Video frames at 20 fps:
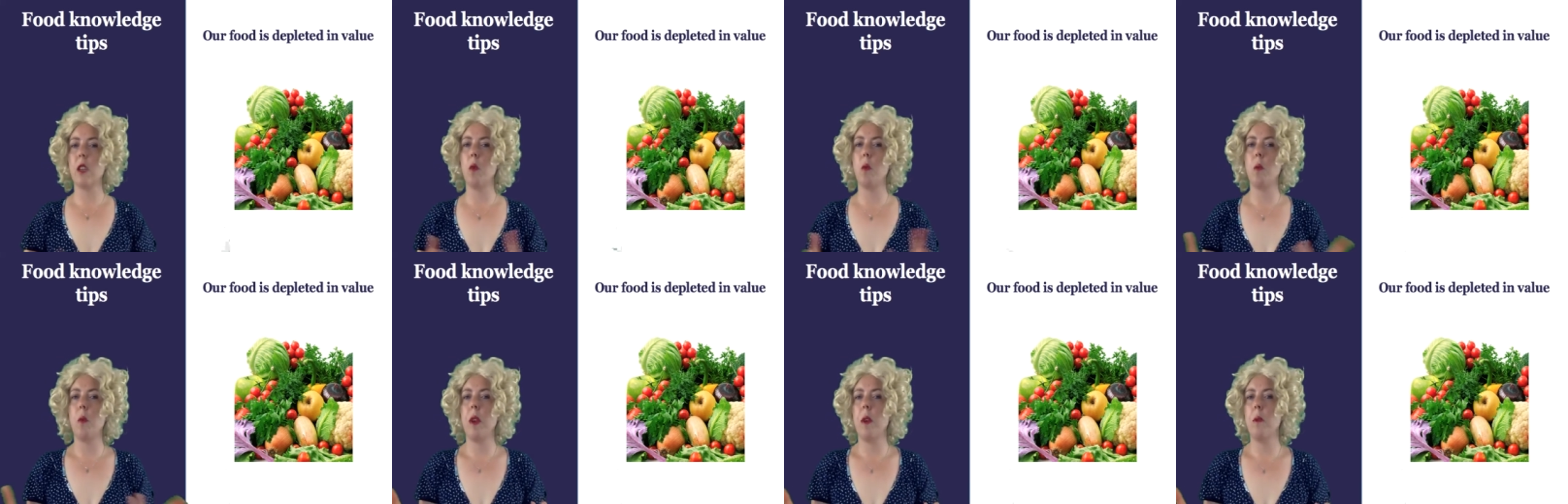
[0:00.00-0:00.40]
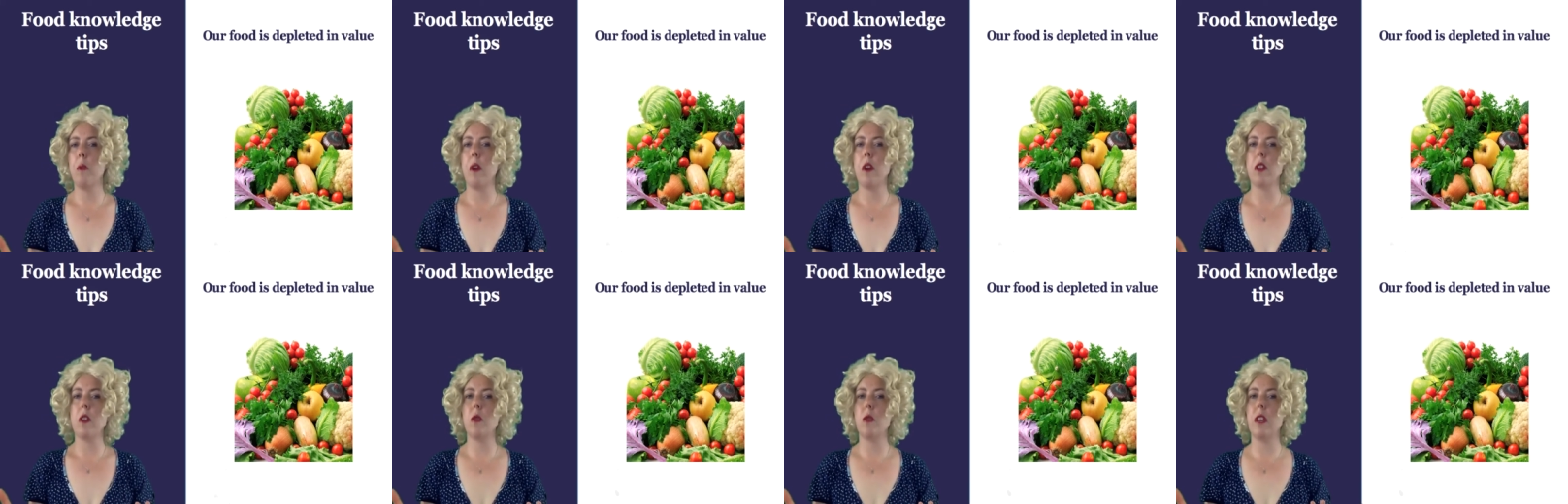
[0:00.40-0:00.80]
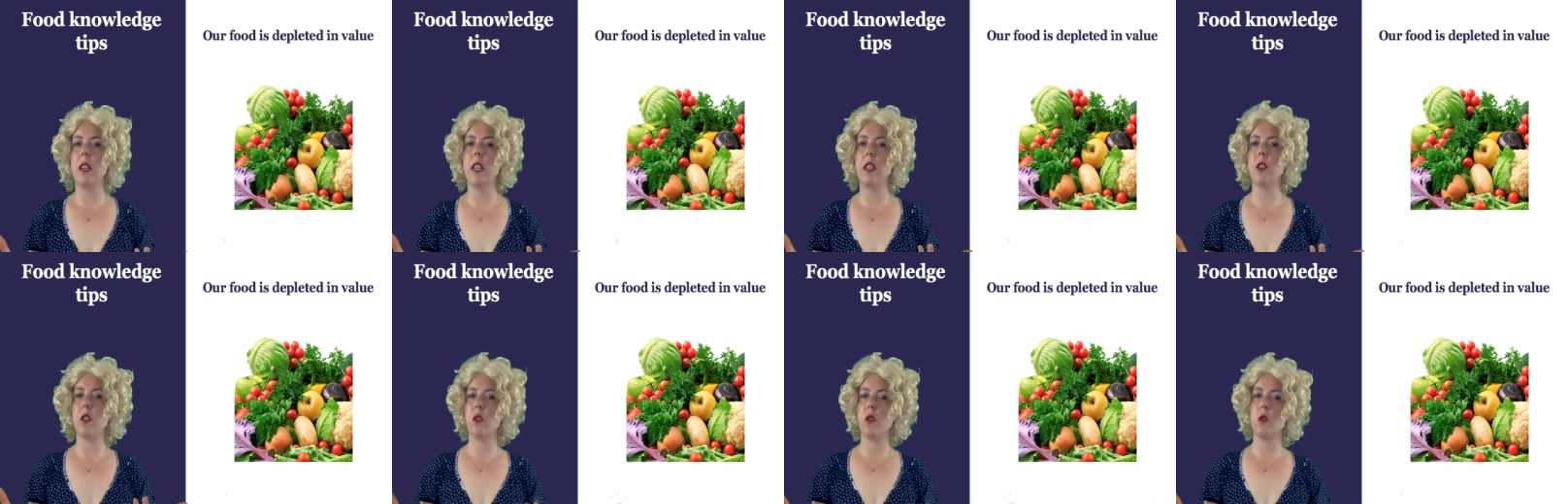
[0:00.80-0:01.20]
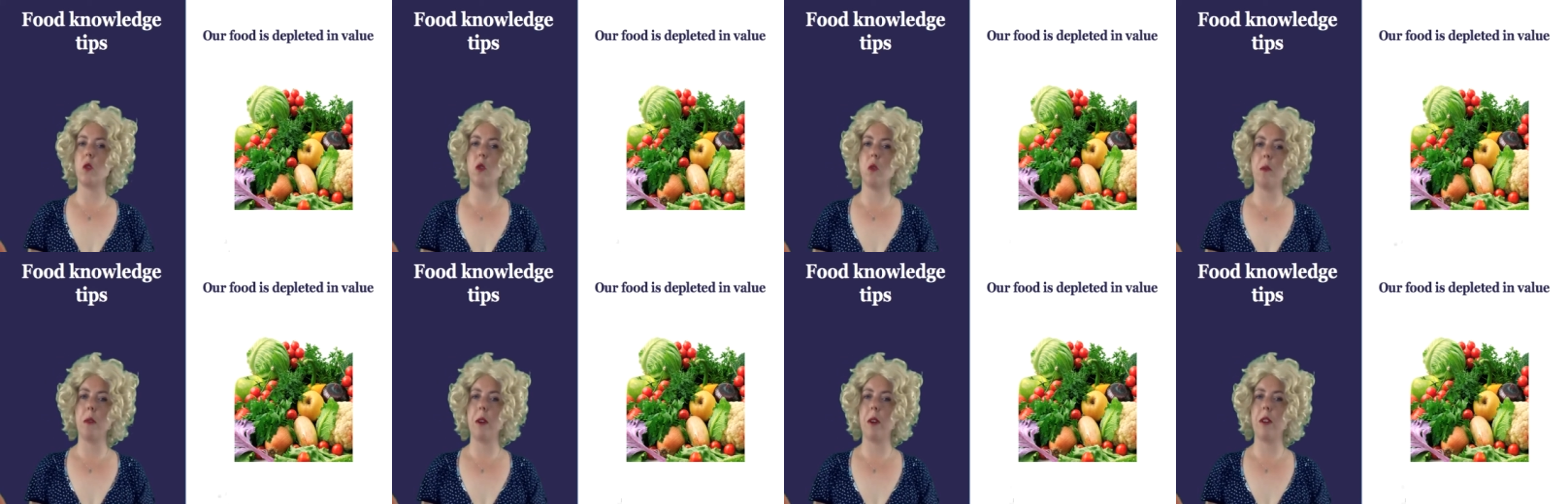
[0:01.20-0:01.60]
we want to eat
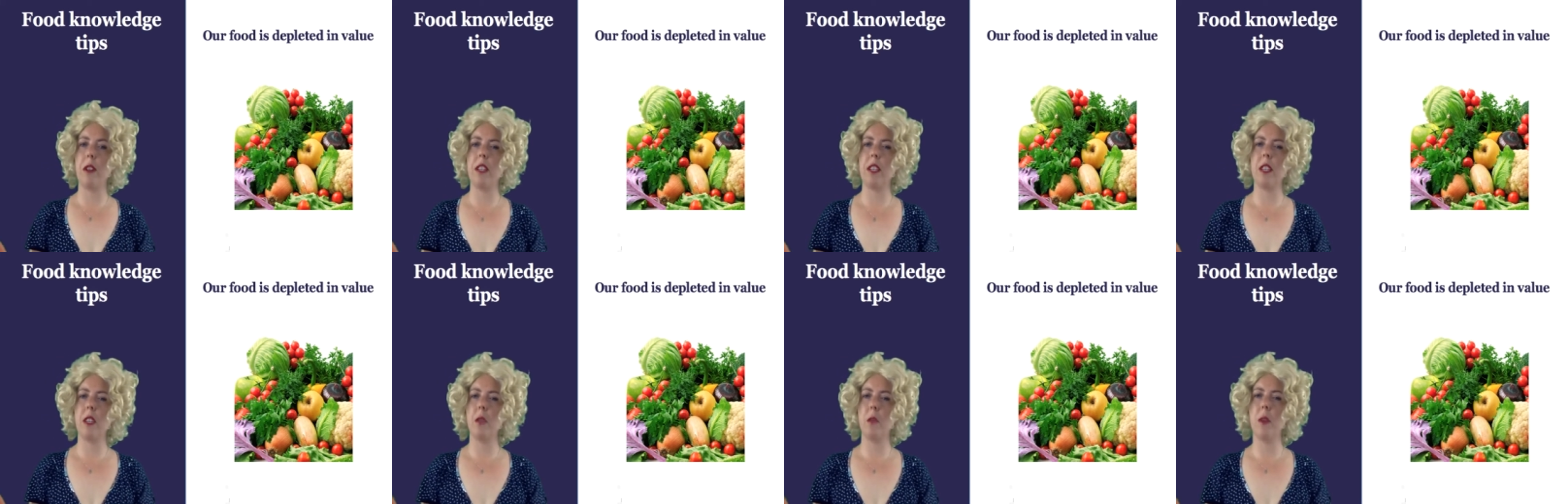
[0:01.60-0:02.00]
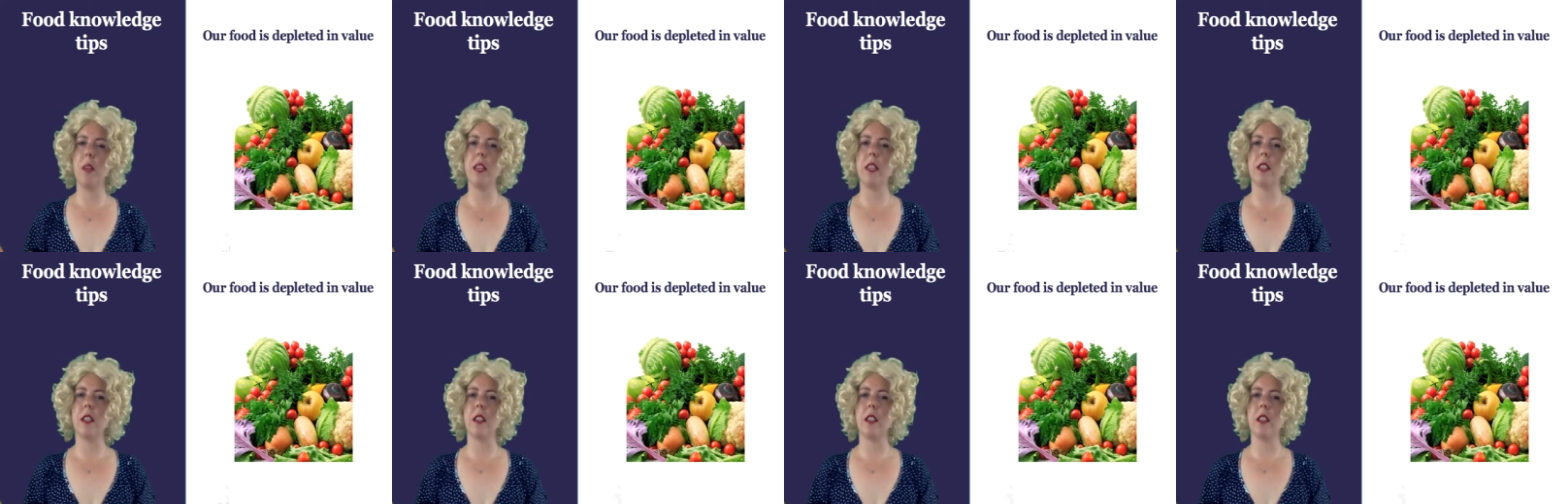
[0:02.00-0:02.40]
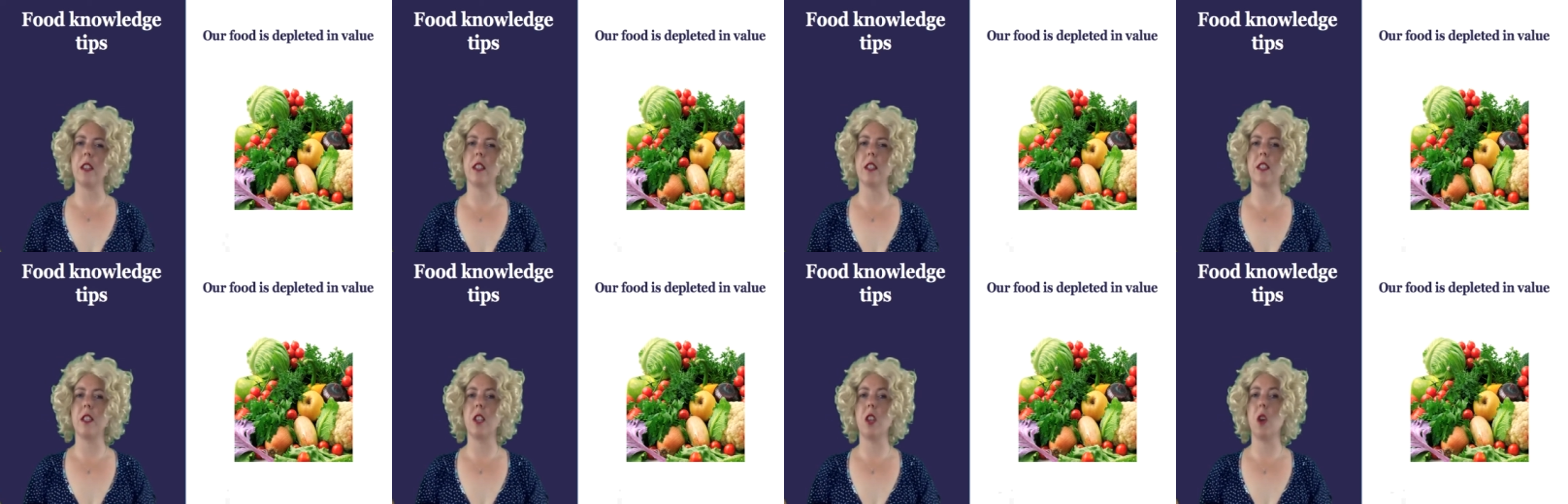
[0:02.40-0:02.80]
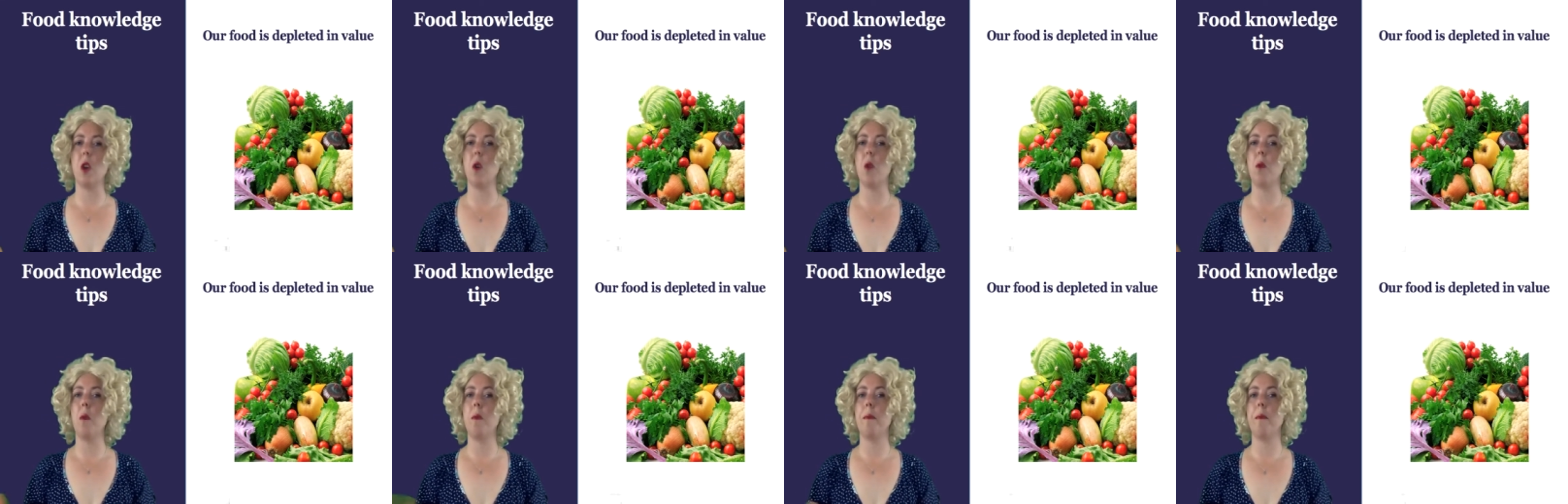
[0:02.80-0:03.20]
strawberries in the winter,
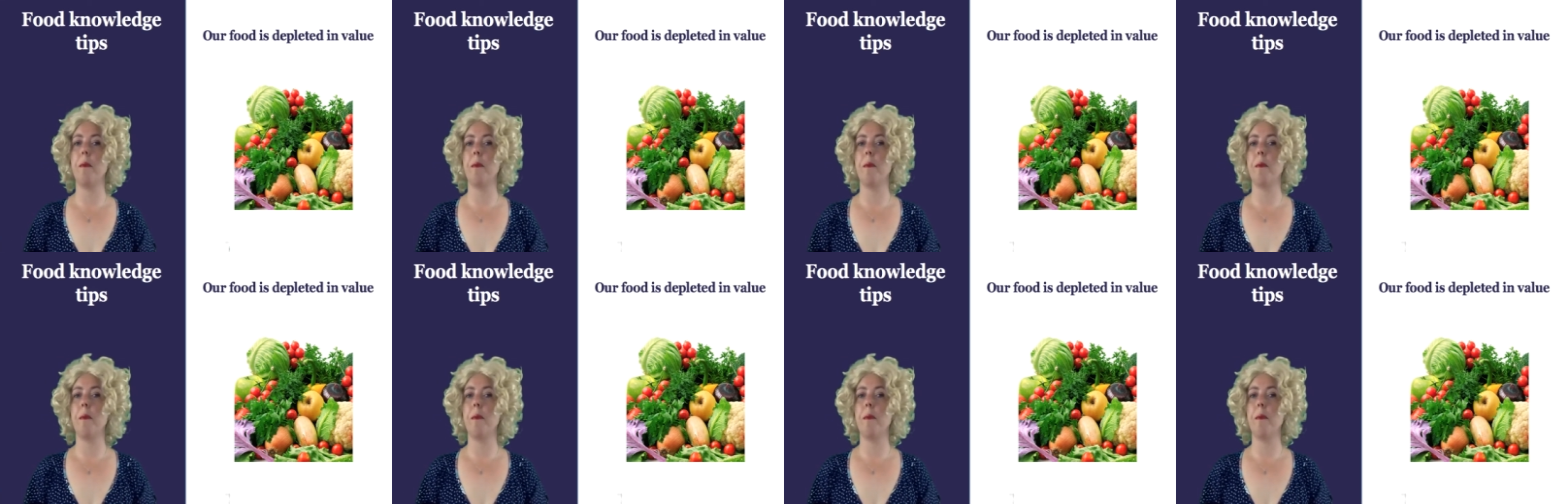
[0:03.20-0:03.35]
so